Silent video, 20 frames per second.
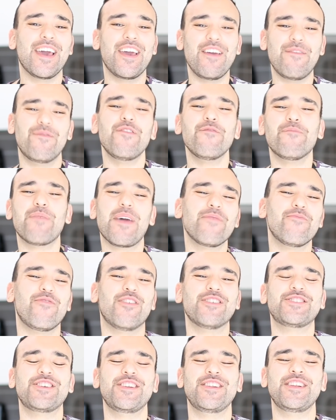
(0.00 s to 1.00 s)
if you've been
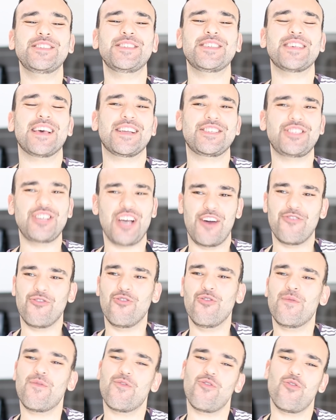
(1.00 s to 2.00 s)
watching this
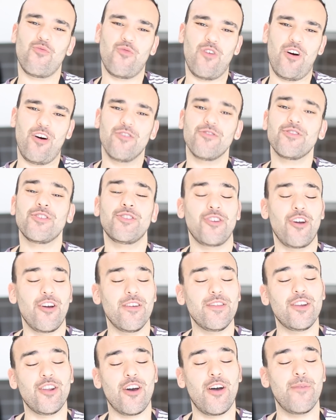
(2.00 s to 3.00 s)
channel for a while, you know
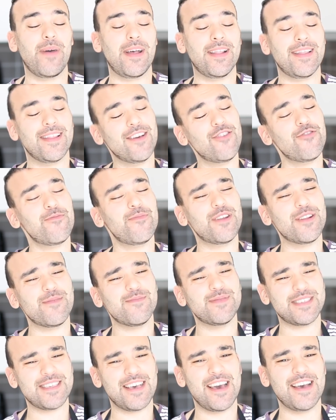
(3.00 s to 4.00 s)
that I'm a little bit
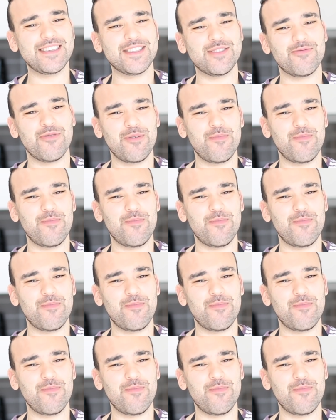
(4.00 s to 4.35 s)
obsessed